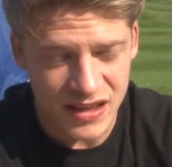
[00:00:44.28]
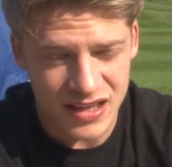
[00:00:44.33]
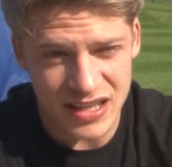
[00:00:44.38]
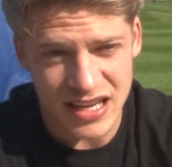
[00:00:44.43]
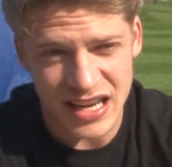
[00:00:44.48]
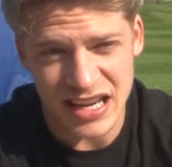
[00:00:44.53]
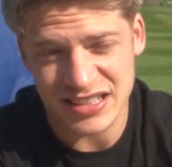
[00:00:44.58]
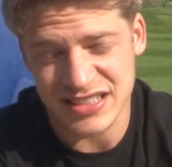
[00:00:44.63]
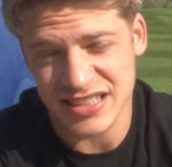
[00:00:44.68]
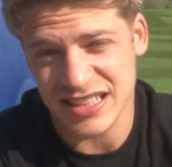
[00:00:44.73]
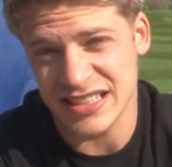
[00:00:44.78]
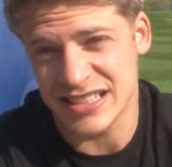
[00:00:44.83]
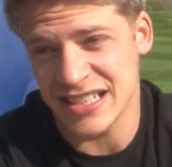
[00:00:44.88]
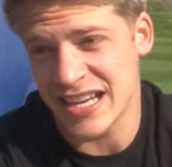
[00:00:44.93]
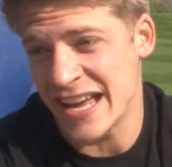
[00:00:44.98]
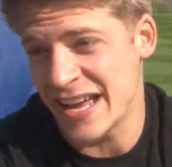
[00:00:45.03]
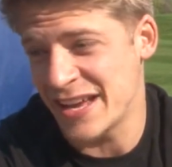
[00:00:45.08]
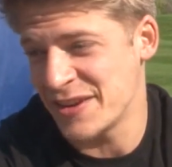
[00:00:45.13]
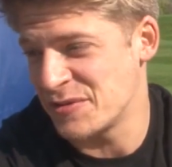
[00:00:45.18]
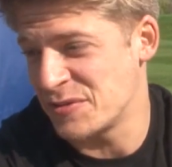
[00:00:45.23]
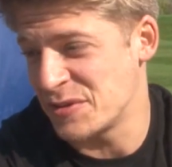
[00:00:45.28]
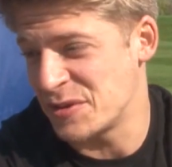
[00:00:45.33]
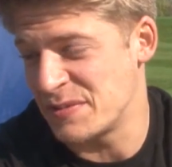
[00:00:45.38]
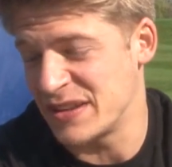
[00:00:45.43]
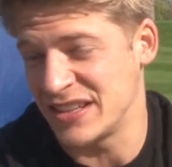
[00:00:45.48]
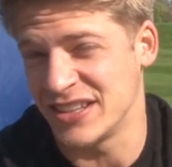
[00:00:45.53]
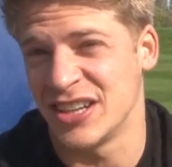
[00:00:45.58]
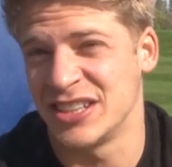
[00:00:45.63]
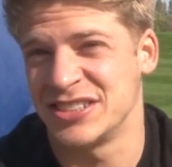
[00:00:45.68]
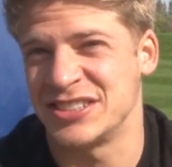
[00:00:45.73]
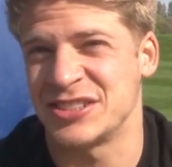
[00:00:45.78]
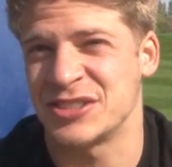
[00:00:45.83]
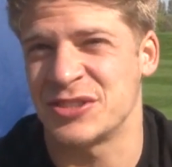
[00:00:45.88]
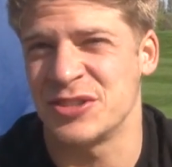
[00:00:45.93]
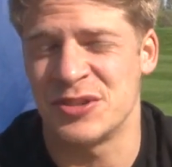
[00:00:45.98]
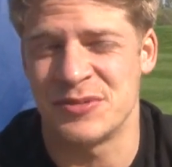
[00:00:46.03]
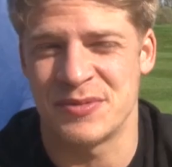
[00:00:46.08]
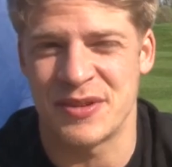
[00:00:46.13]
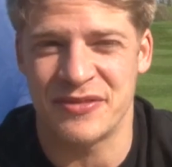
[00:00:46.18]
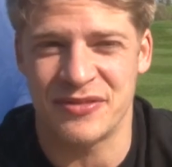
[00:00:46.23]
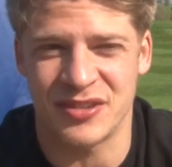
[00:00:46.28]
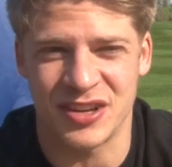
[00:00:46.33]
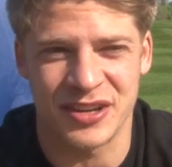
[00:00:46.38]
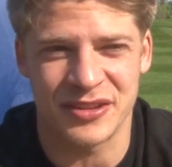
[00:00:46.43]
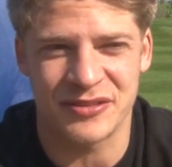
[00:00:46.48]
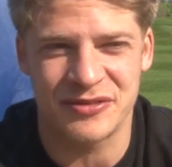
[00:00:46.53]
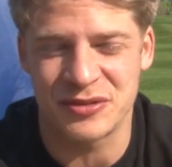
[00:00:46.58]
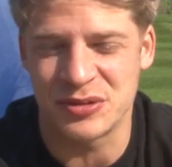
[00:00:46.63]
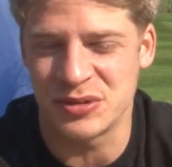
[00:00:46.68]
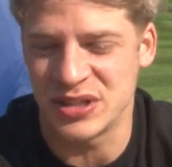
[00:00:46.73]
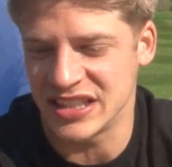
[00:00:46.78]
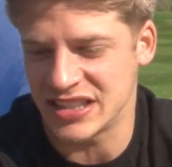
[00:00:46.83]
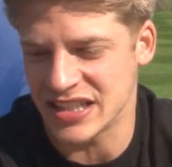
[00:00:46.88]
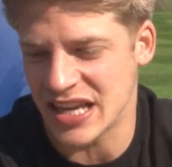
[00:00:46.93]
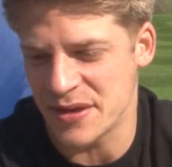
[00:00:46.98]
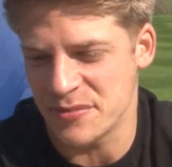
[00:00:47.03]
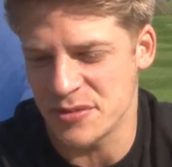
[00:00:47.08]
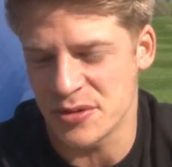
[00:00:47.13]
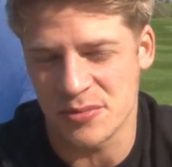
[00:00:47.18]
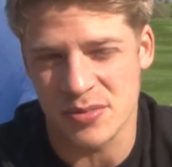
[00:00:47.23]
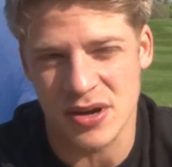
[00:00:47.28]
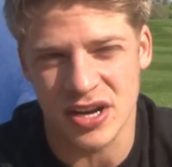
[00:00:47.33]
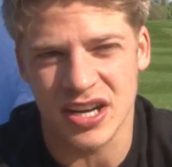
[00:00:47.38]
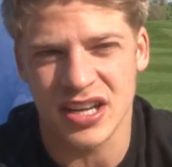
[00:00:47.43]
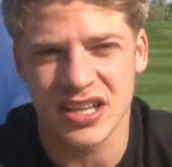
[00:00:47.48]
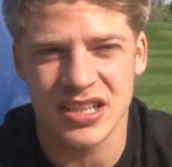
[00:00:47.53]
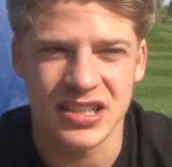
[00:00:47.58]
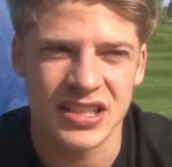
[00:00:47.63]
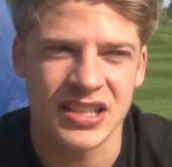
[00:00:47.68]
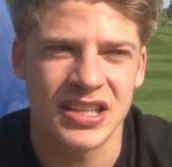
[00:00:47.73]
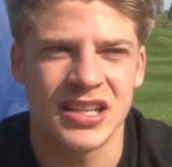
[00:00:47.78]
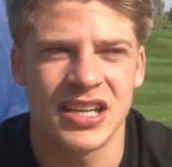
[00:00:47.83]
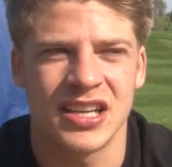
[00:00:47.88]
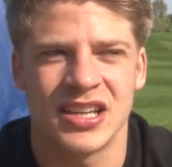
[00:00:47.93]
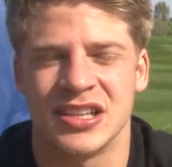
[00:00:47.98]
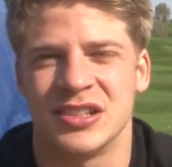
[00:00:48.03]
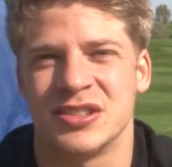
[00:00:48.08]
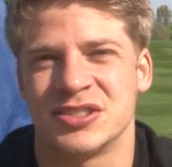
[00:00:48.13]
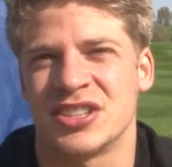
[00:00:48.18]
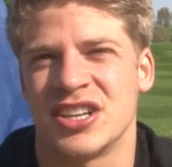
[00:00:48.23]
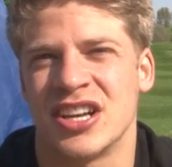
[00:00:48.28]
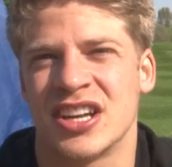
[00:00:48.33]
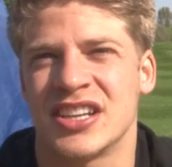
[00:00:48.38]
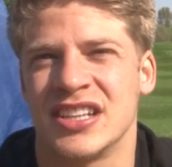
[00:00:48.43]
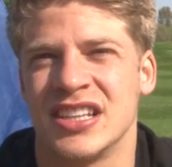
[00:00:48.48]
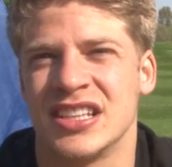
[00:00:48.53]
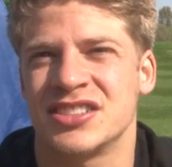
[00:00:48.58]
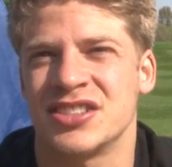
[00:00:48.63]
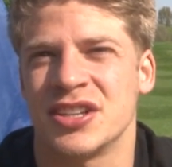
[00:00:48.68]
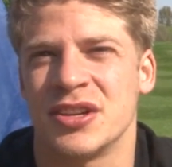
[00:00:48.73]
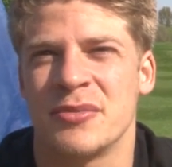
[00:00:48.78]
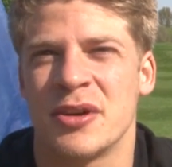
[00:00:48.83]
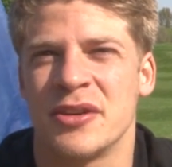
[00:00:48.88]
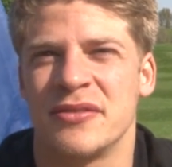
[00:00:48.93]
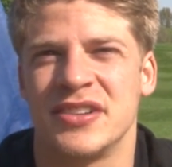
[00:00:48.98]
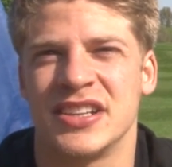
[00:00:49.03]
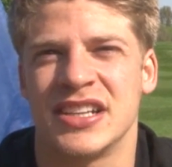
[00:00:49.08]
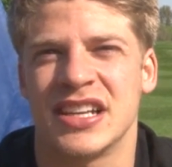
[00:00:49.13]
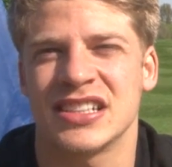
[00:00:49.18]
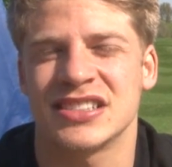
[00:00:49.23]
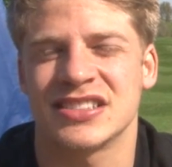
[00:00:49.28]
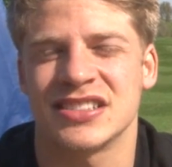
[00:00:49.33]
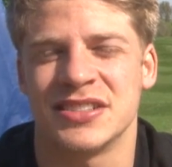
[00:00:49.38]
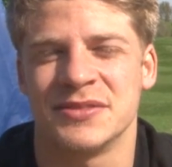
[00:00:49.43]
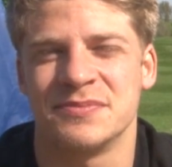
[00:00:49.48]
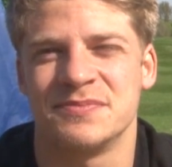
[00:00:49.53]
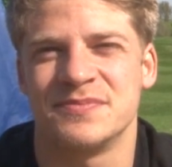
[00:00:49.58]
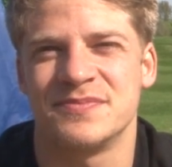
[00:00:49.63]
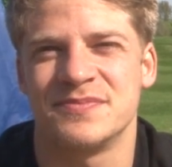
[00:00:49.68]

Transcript: Yeah, I did, yeah. It would have been nice to score on my full league debut, but I was unlucky this time, hopefully next time.